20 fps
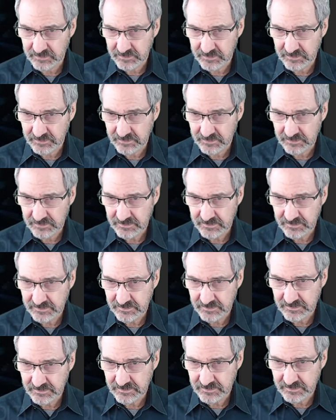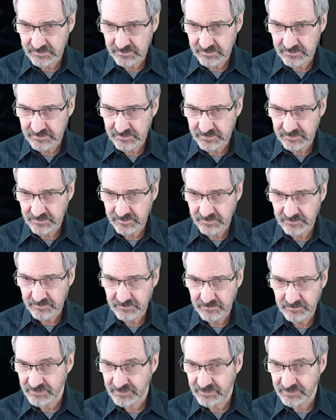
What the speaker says: Nobody speaks.